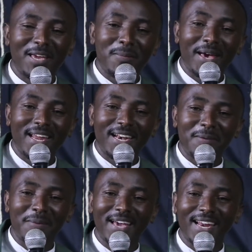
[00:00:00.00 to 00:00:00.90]
Amen,
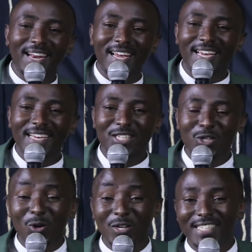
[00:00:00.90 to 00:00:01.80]
amen. It's
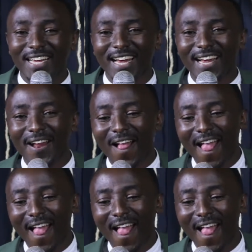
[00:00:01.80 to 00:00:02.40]
always a